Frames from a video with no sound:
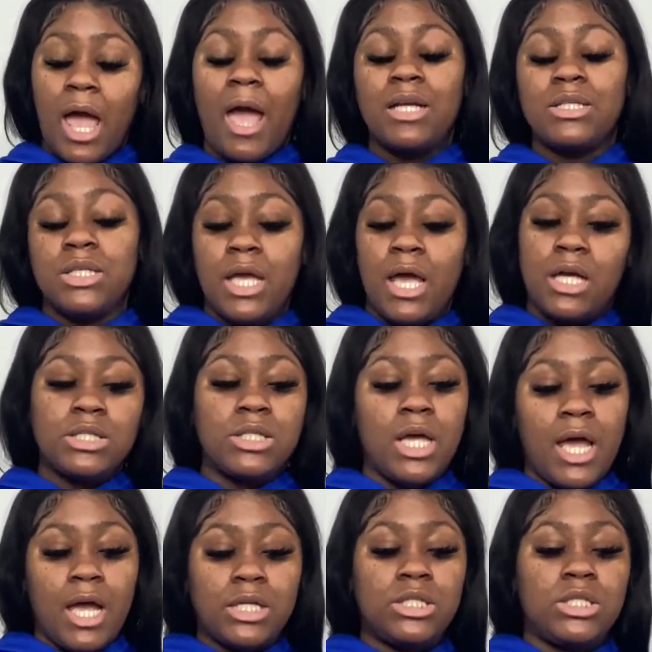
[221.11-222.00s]
action,
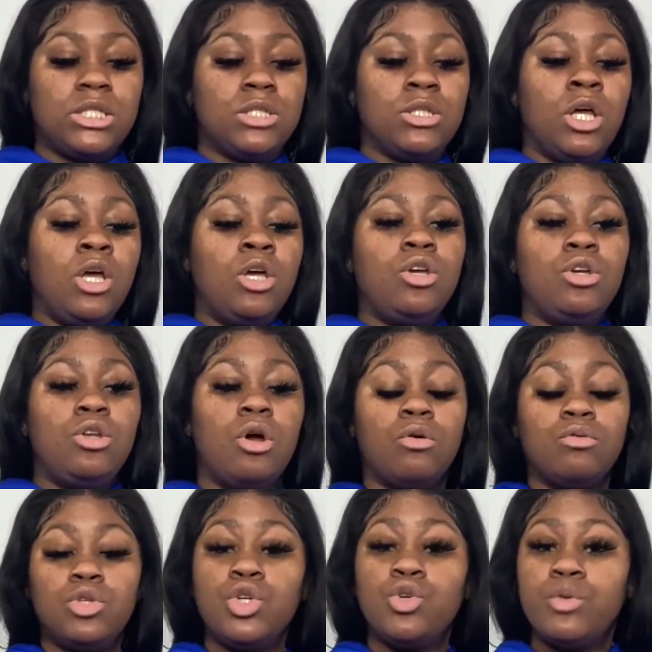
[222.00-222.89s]
action, action, you
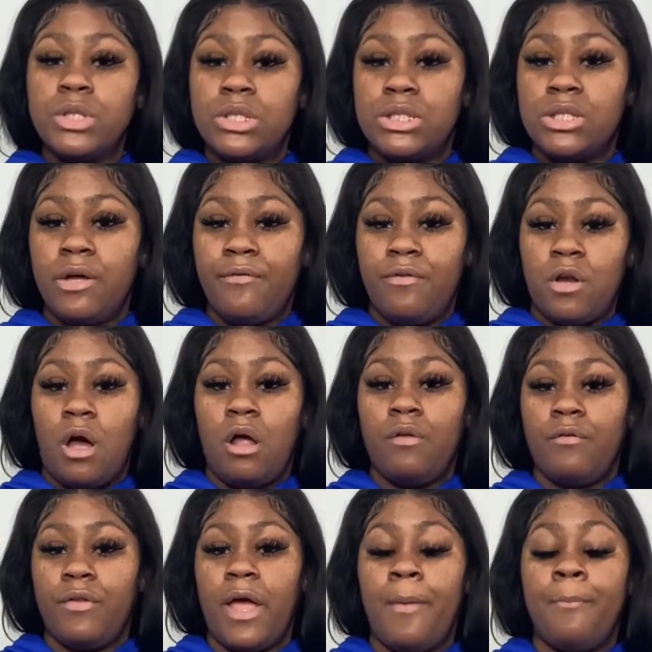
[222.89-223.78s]
know, doing stuff and all
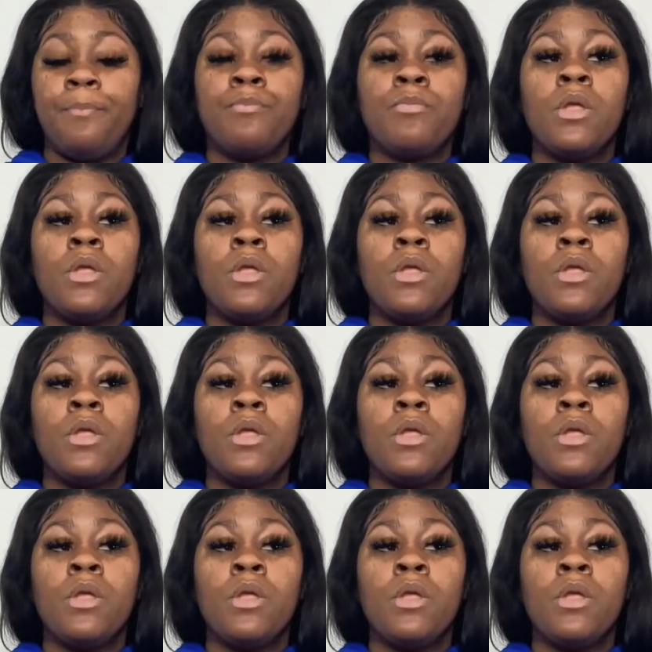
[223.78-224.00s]
of that.